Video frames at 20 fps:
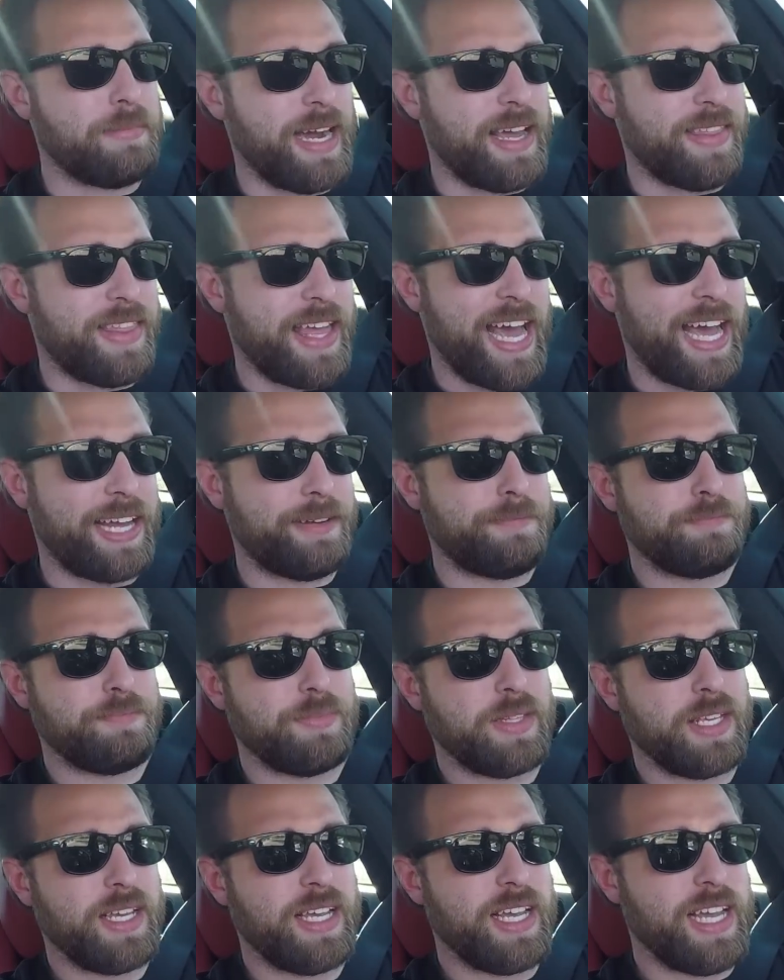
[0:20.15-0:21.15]
by that
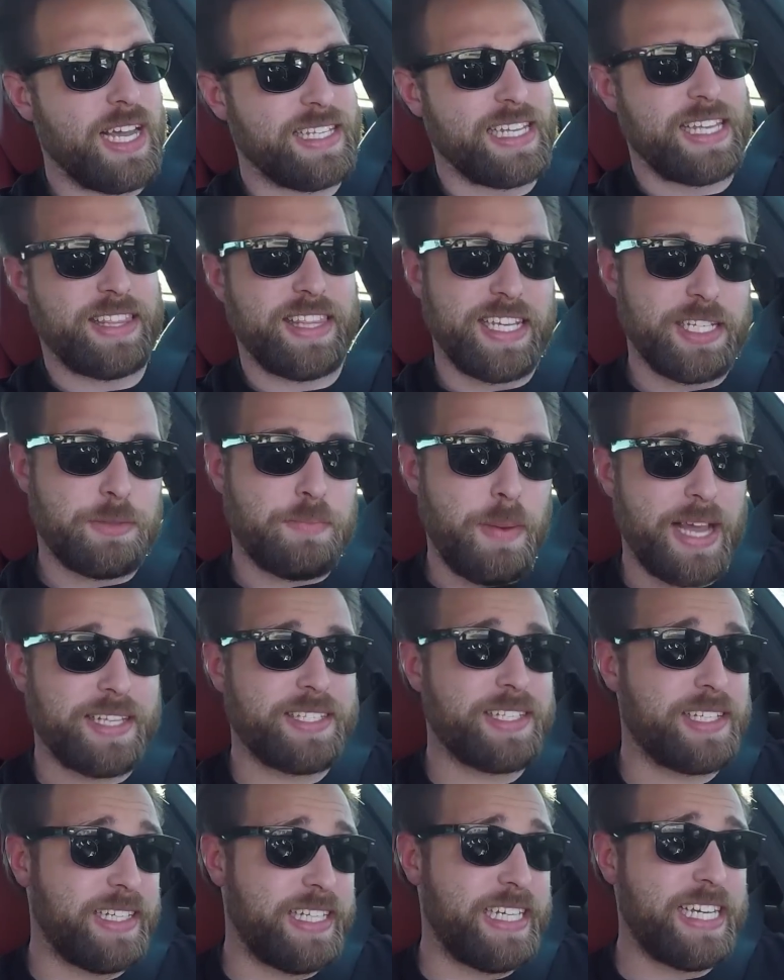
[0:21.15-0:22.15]
is that this
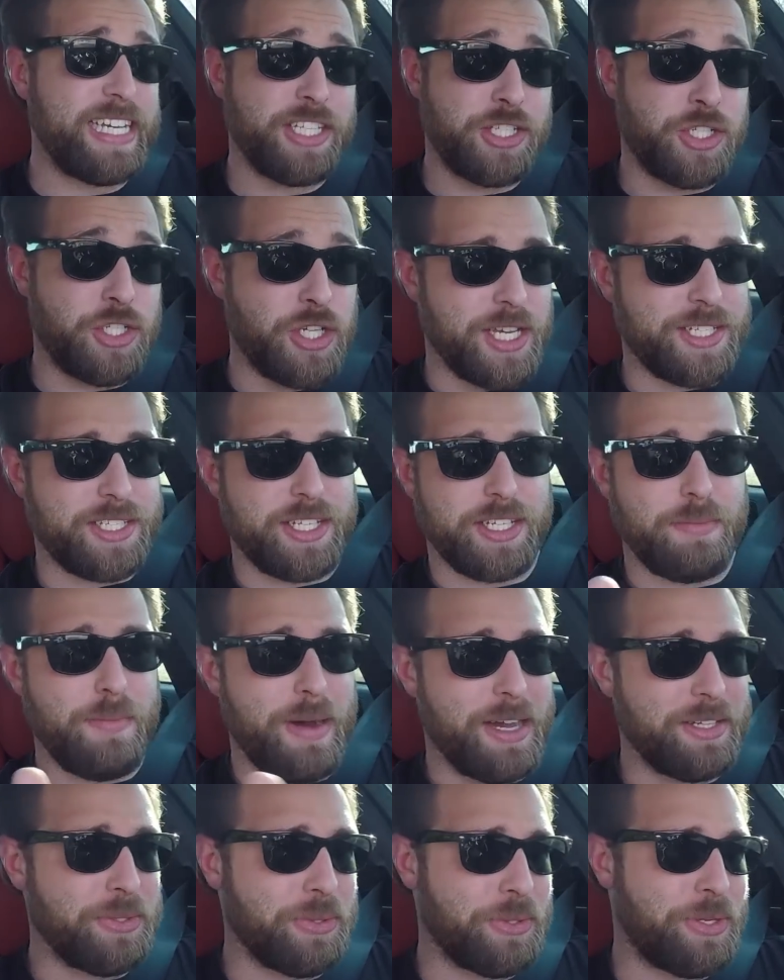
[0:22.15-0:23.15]
basically is just a
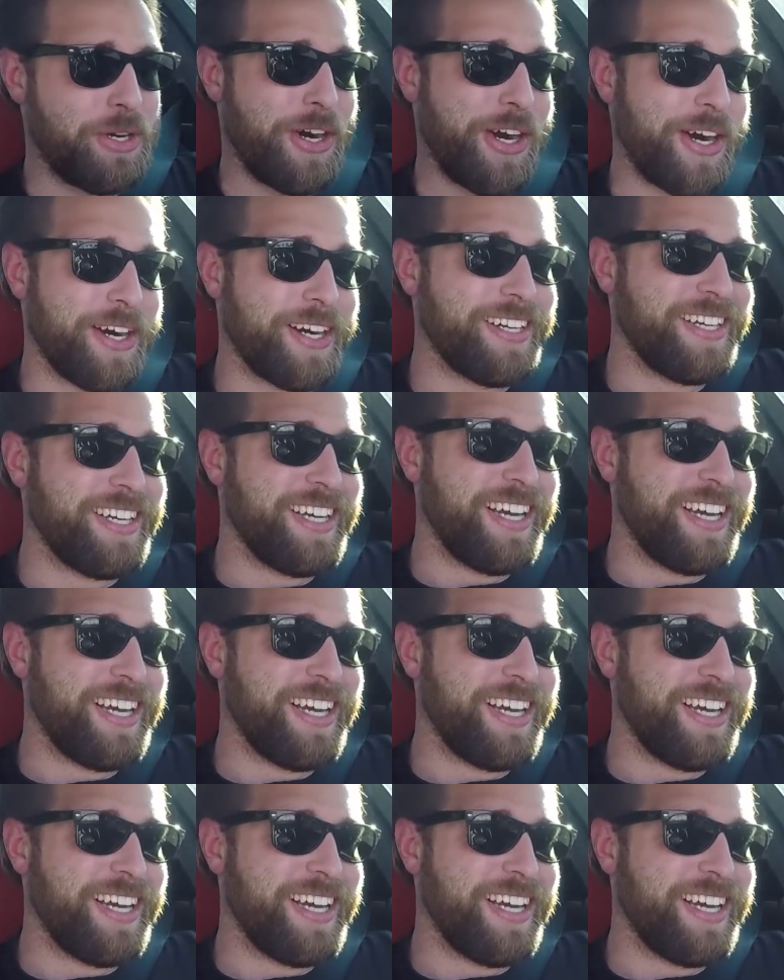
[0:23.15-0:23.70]
muscle car.